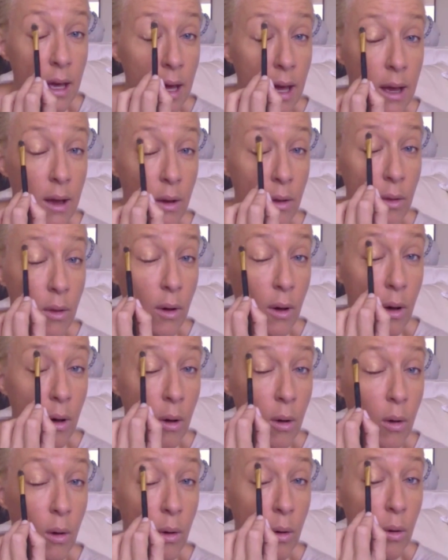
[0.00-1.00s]
I go the
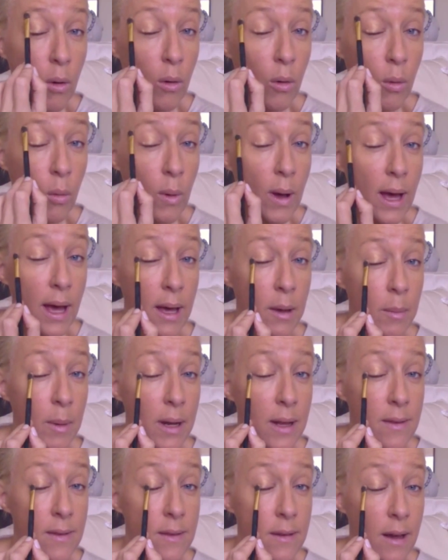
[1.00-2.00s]
whole way, but
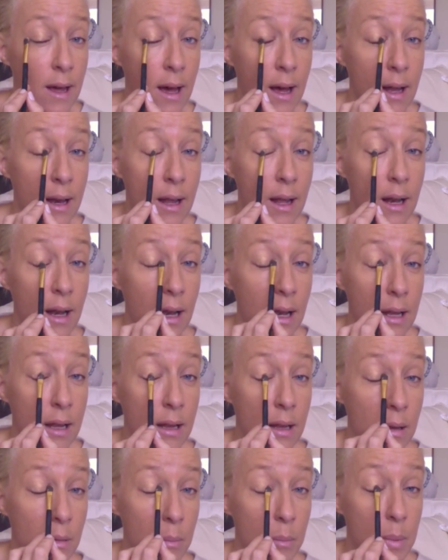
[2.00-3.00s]
I start a
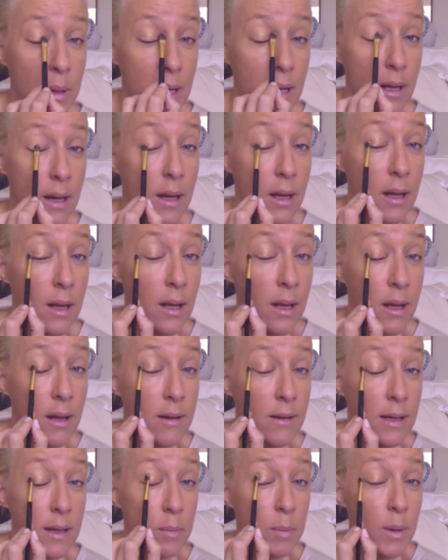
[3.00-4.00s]
little bit
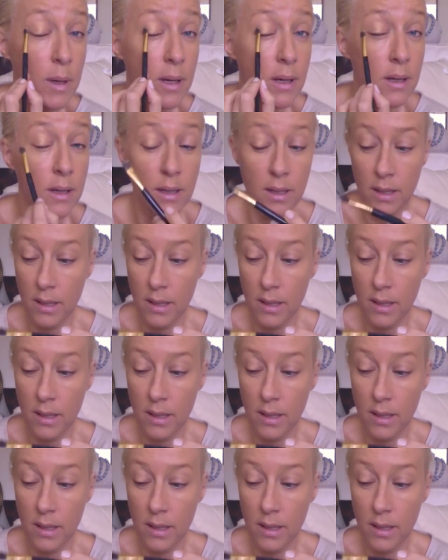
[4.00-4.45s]
deeper.